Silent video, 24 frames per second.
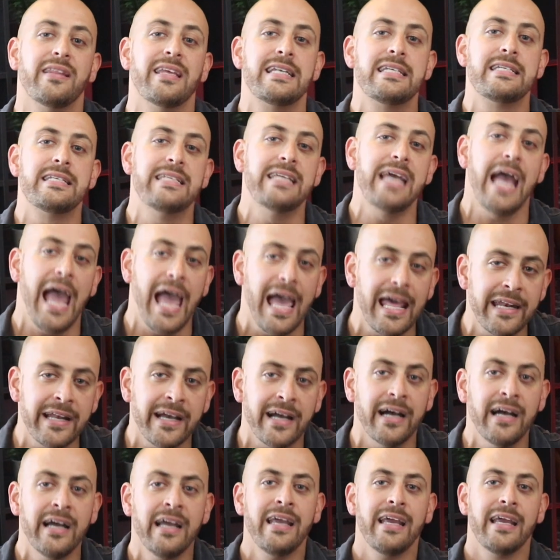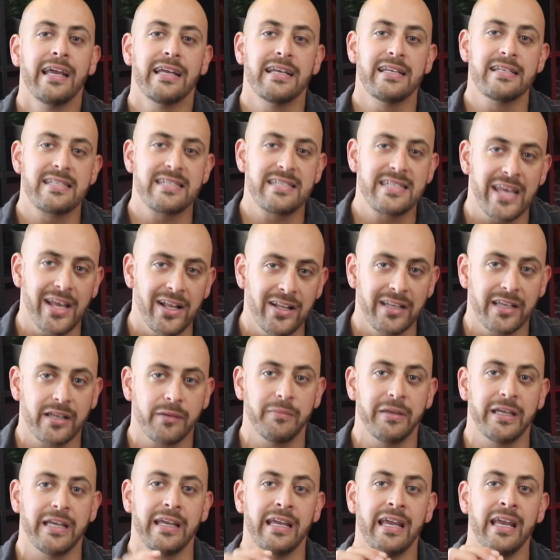The data is telling
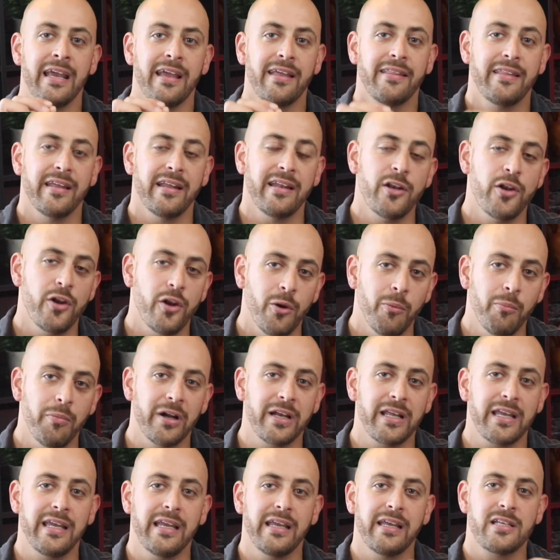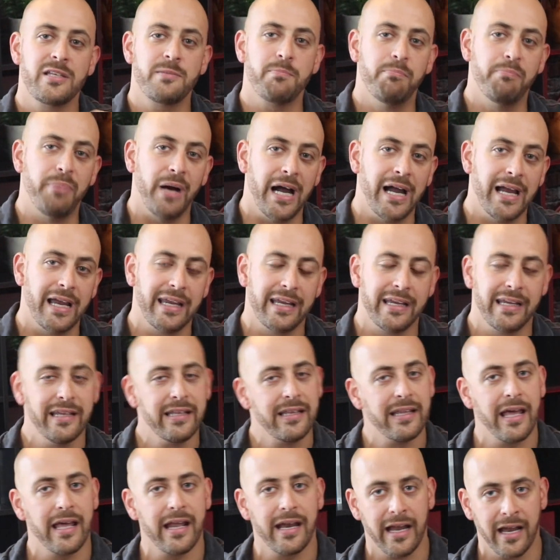me that nobody is buying
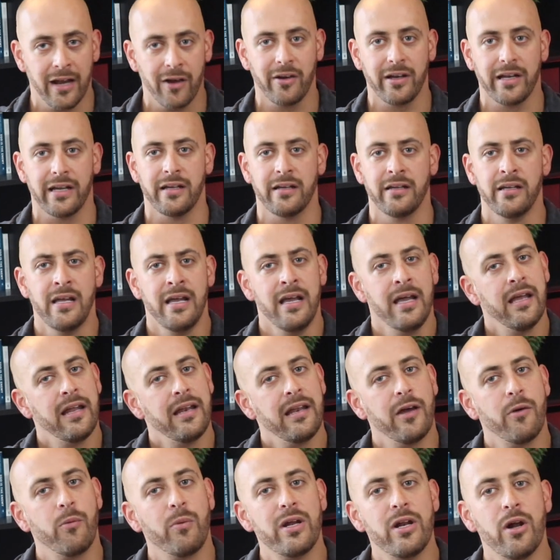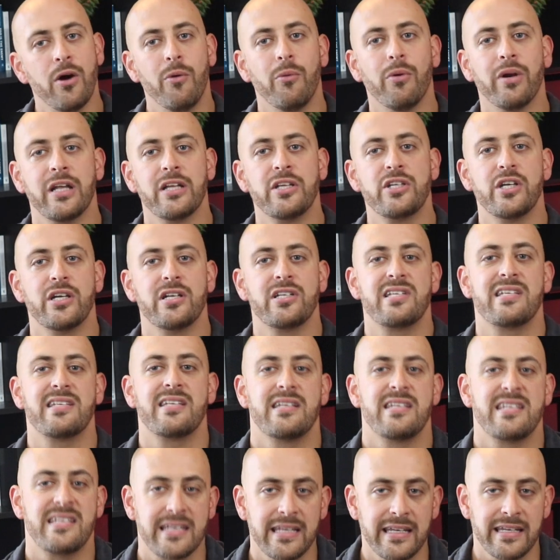in that area. Now, we don't wanna
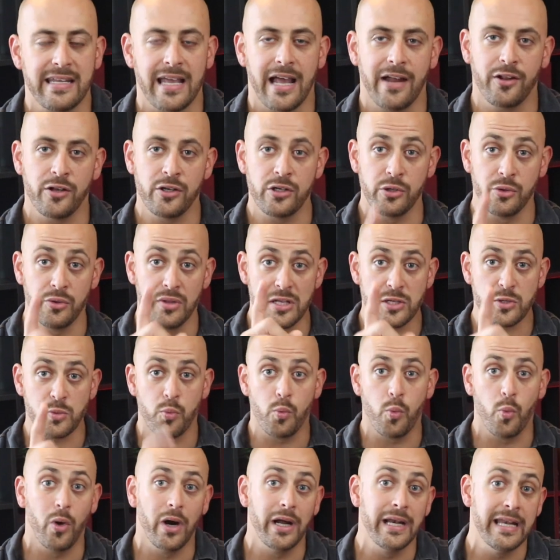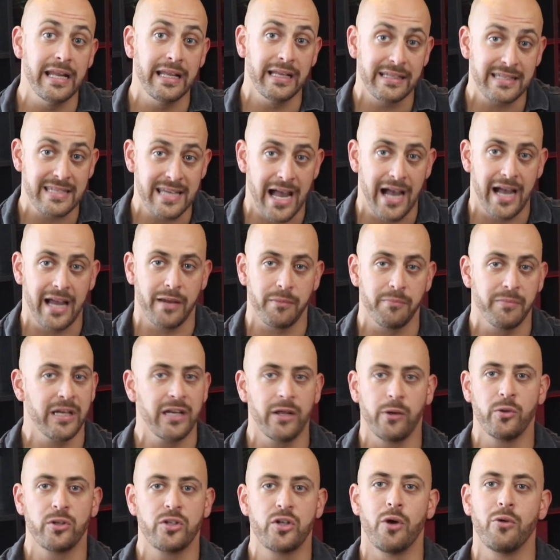just sit down and do this one time,
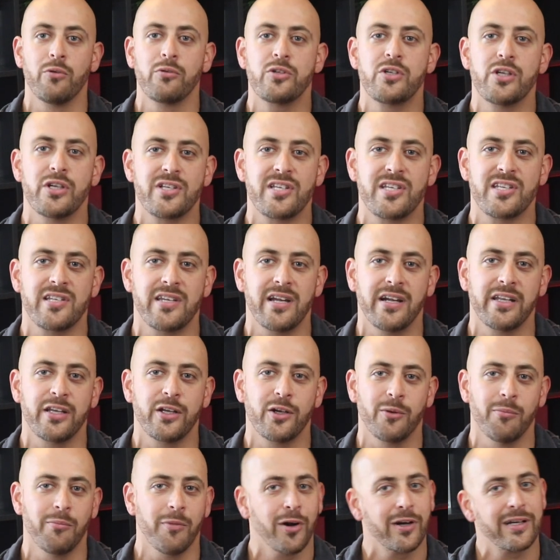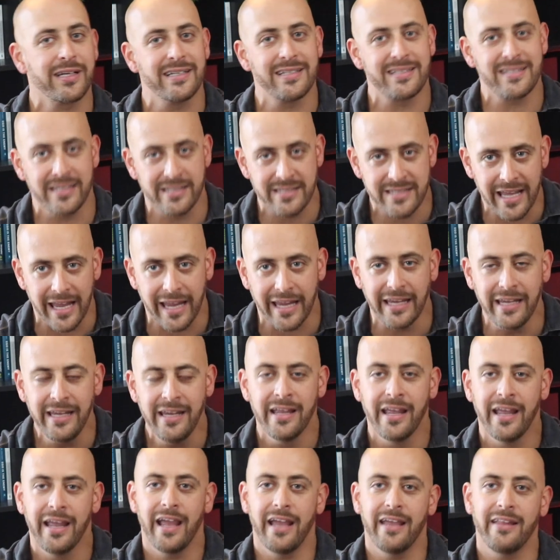meaning don't just study your market today
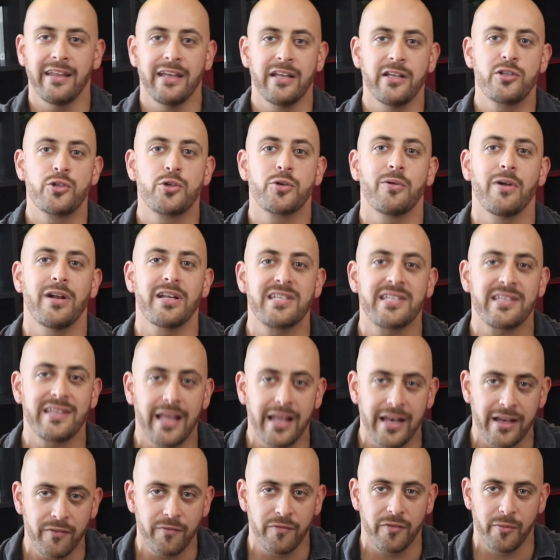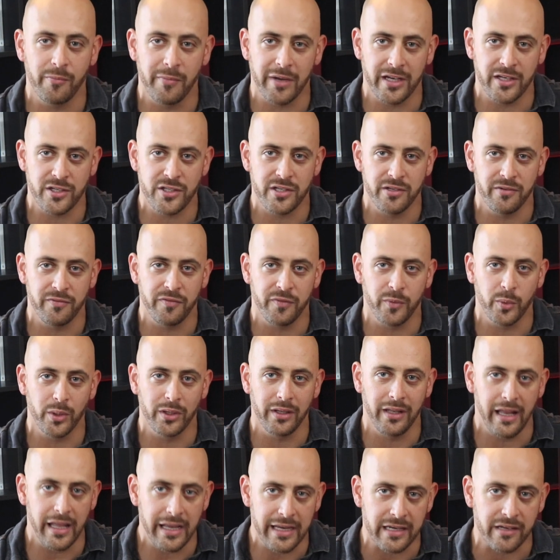and then trust that information for
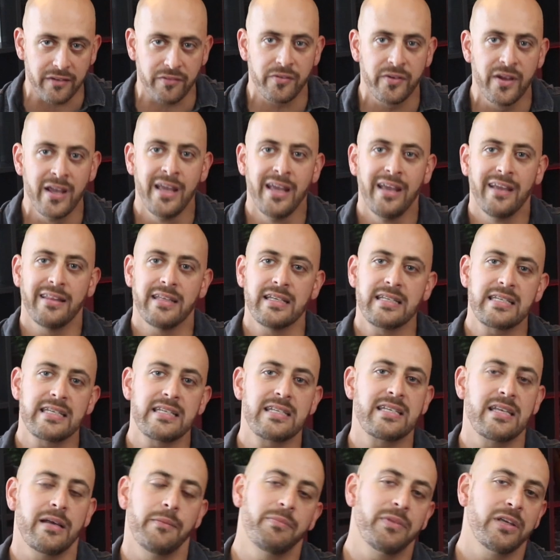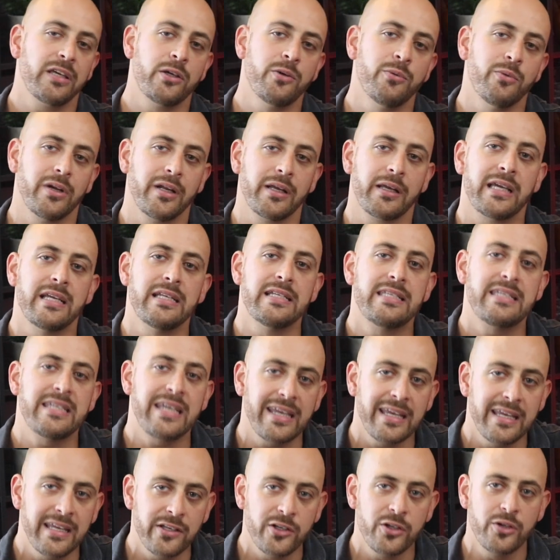life. This is something you wanna
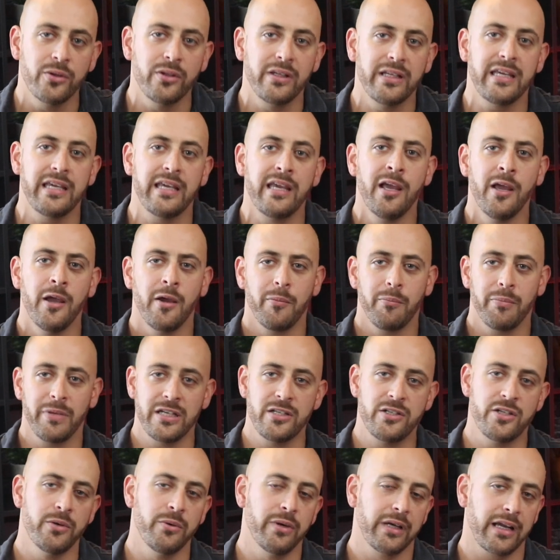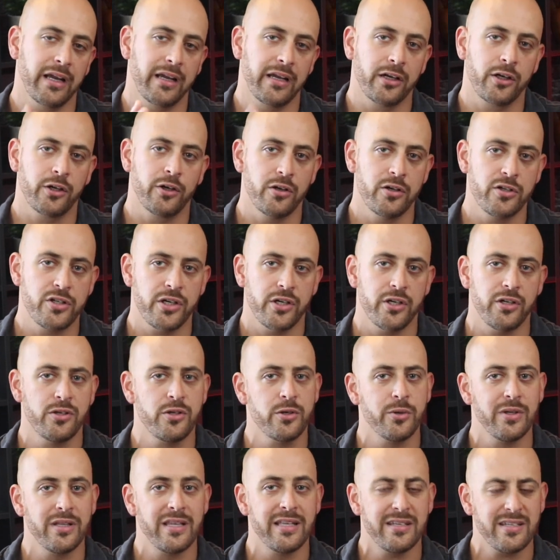continually be doing. I encourage you to
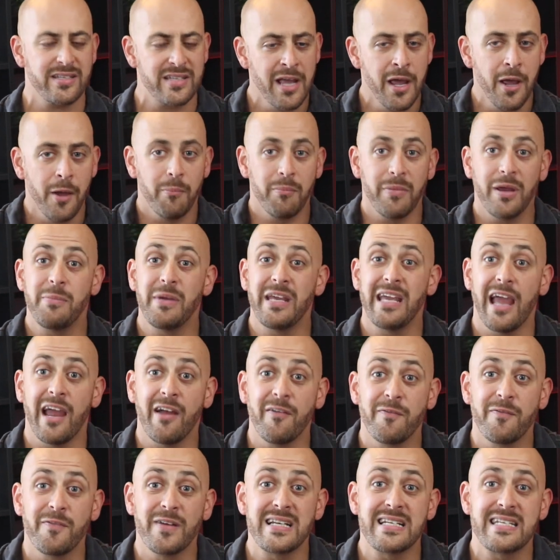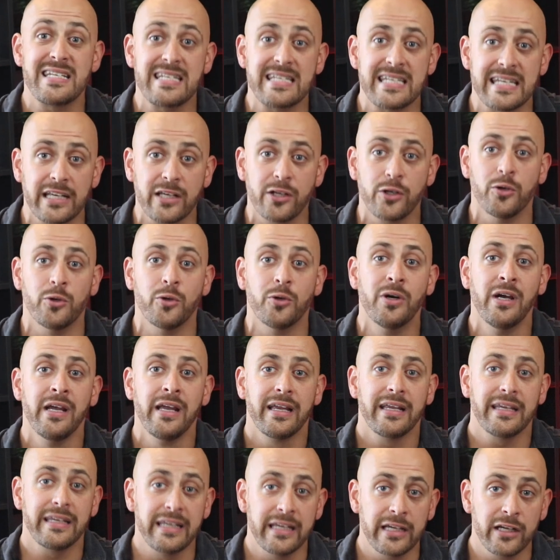do this maybe every single
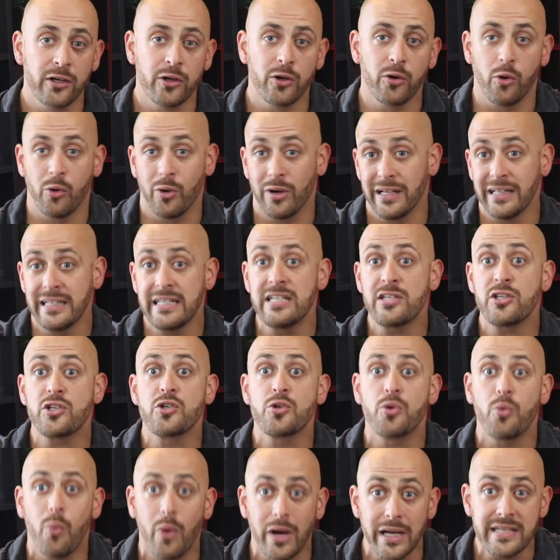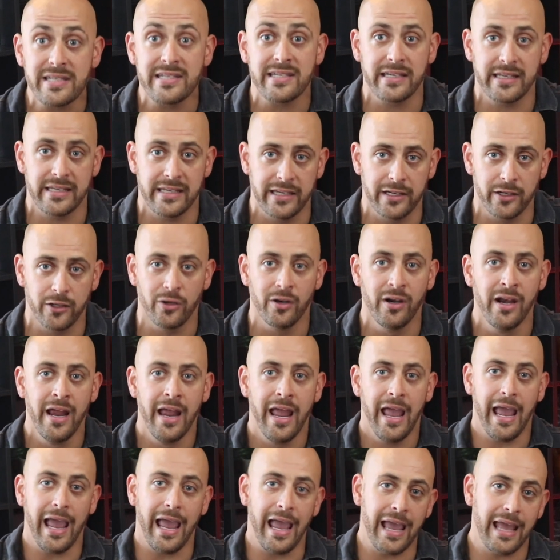year or at least twice a year
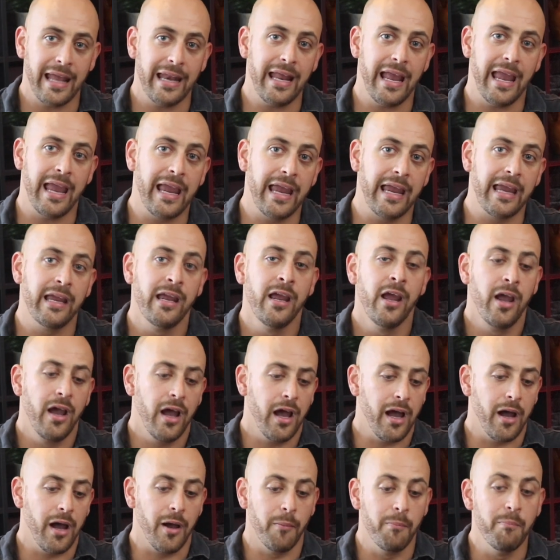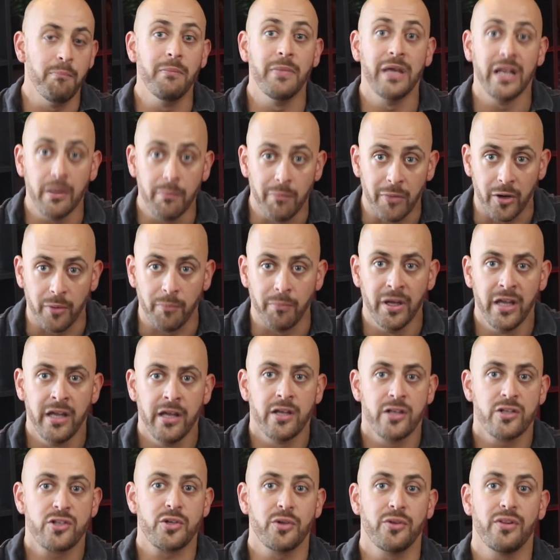at a minimum
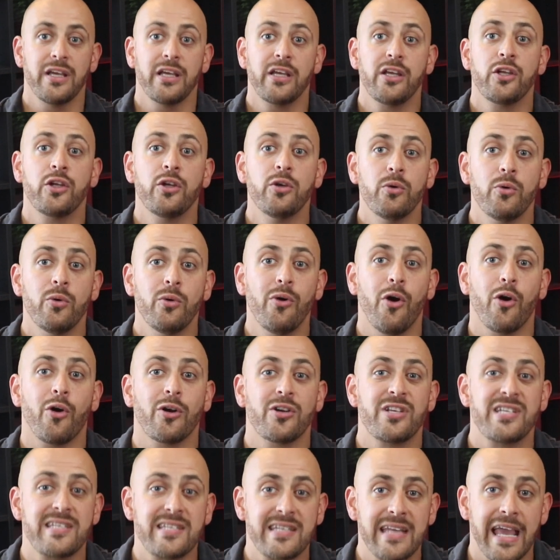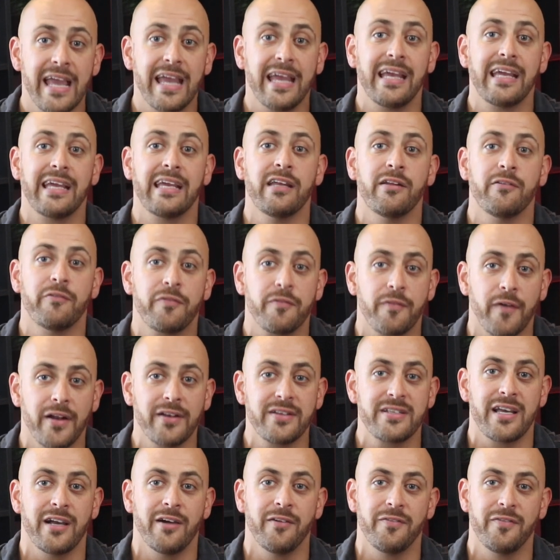so that you are staying in
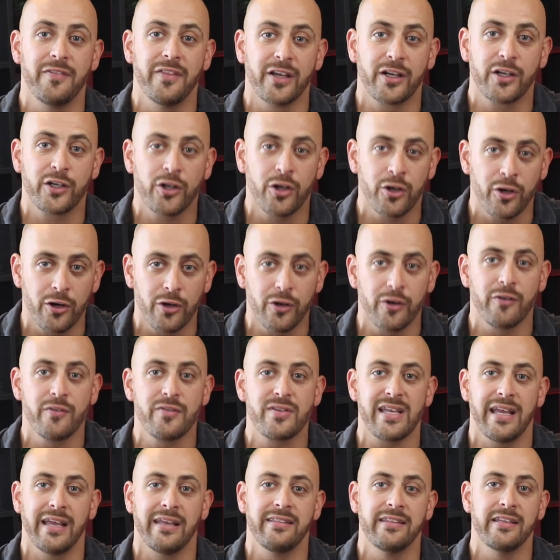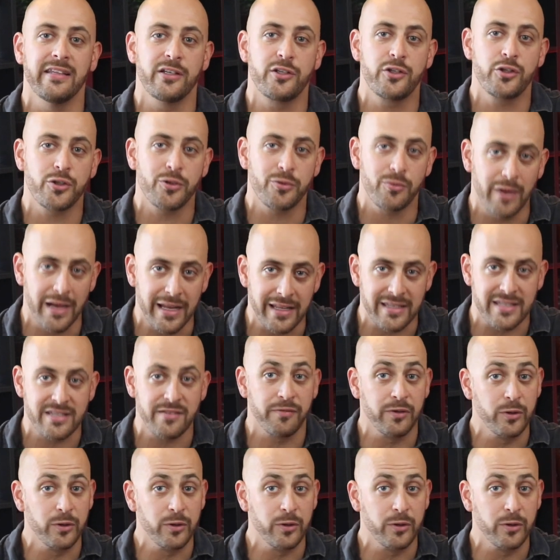front of the curves and the trends.